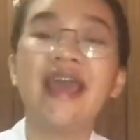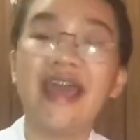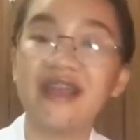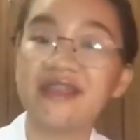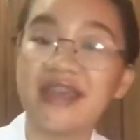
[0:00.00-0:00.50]

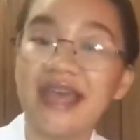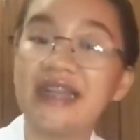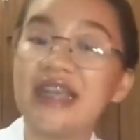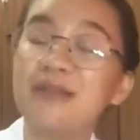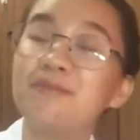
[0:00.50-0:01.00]
And then
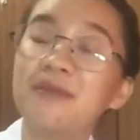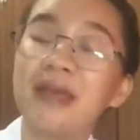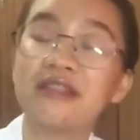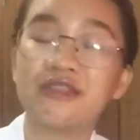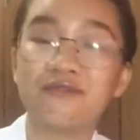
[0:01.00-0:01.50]

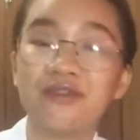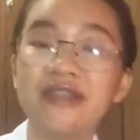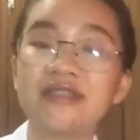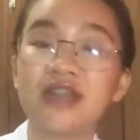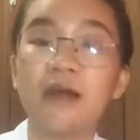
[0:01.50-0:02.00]
implement the
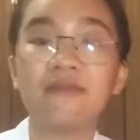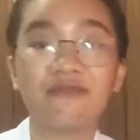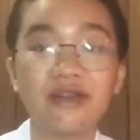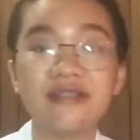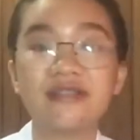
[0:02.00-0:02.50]
first come,
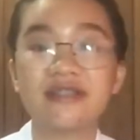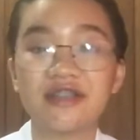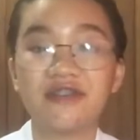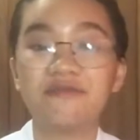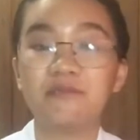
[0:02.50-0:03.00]
first
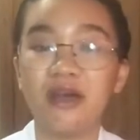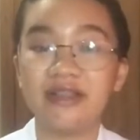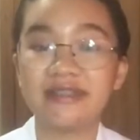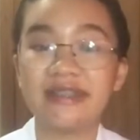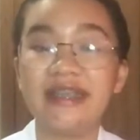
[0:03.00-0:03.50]
served
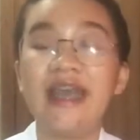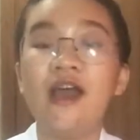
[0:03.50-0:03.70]
policy